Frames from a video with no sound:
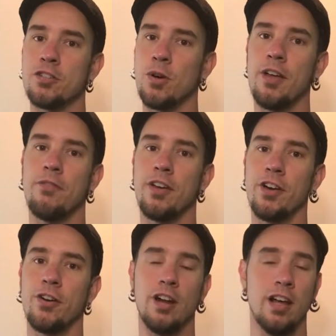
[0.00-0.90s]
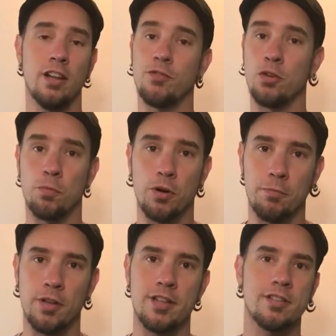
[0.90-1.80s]
so I figured I love to do print
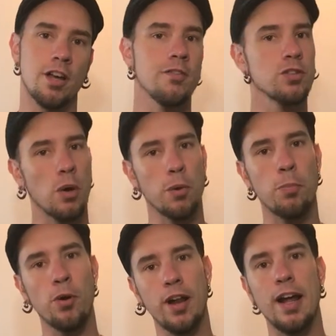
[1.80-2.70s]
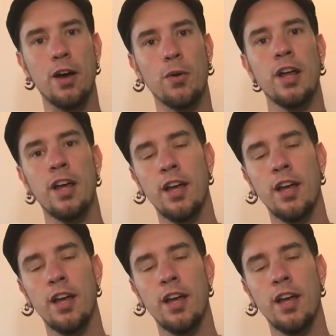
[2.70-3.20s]
and play stuff, so I would print it out,